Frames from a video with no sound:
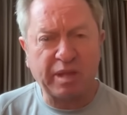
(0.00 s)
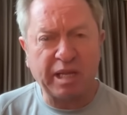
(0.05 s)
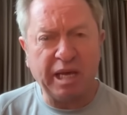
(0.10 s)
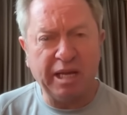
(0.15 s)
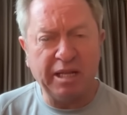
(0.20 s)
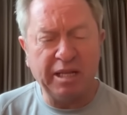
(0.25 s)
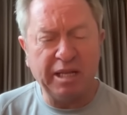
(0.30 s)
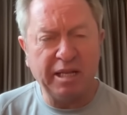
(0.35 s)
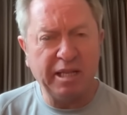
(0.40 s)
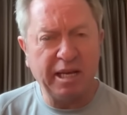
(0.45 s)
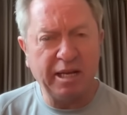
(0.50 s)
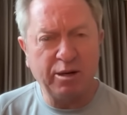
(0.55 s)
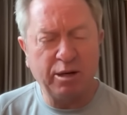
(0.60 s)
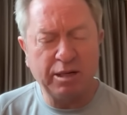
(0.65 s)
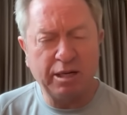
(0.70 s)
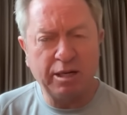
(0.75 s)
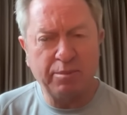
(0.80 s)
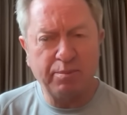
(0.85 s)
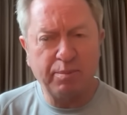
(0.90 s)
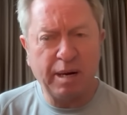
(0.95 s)
and then they
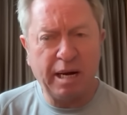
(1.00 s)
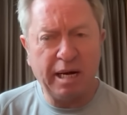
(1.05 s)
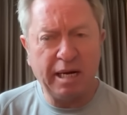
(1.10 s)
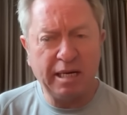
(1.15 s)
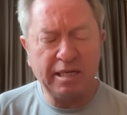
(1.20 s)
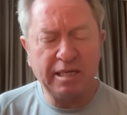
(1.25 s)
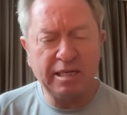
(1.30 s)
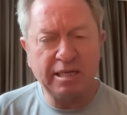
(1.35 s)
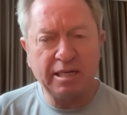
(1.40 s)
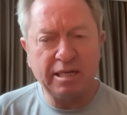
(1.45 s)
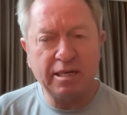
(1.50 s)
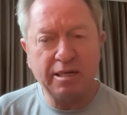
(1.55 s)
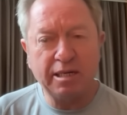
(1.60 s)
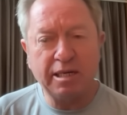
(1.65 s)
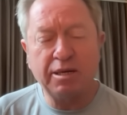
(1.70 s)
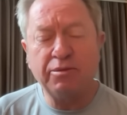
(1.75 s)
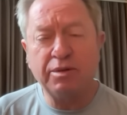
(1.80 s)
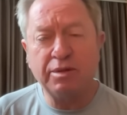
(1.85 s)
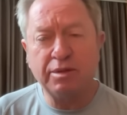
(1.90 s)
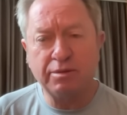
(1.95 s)
got hit by
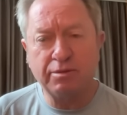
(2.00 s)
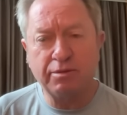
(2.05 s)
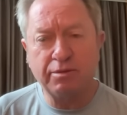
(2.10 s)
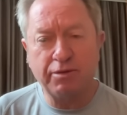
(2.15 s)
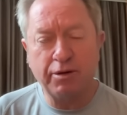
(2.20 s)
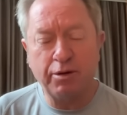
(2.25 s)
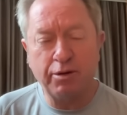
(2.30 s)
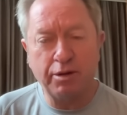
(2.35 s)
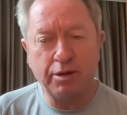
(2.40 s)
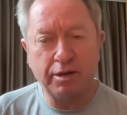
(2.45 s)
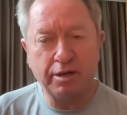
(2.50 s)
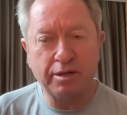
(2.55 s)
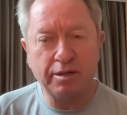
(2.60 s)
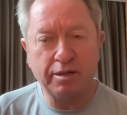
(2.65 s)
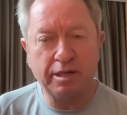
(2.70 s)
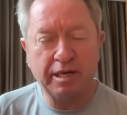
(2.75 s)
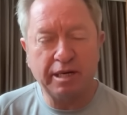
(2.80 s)
even further.